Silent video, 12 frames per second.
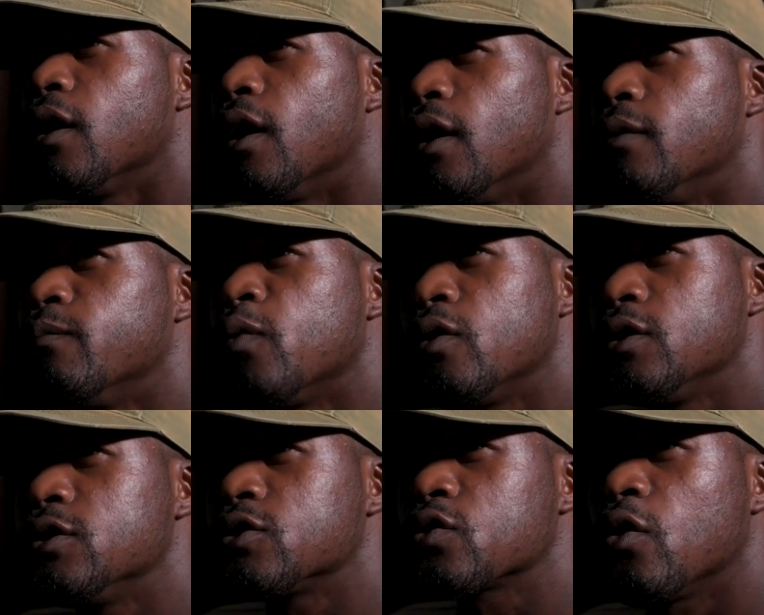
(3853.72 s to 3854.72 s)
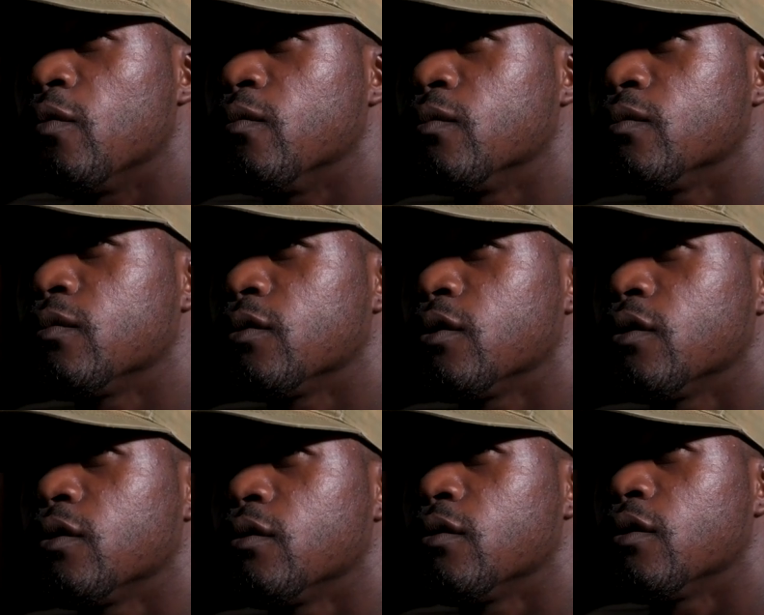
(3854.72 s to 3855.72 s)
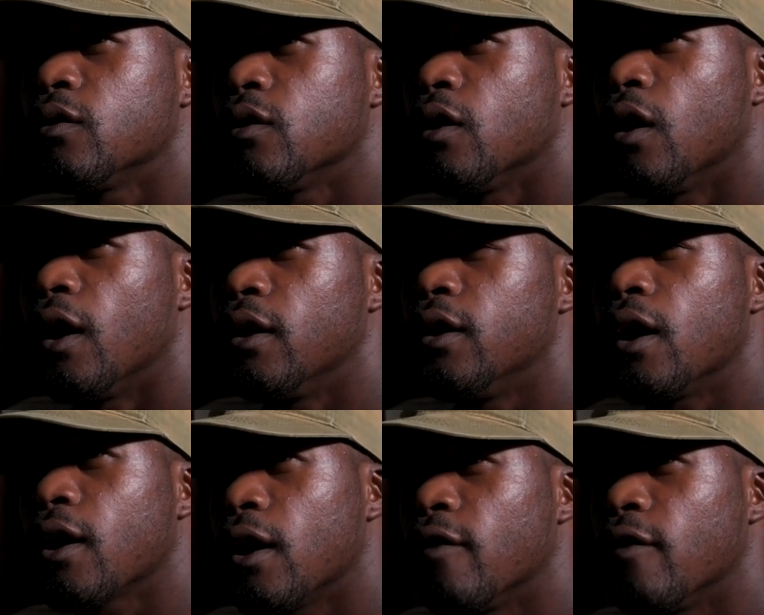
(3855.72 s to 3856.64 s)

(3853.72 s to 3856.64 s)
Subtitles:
And police come and lock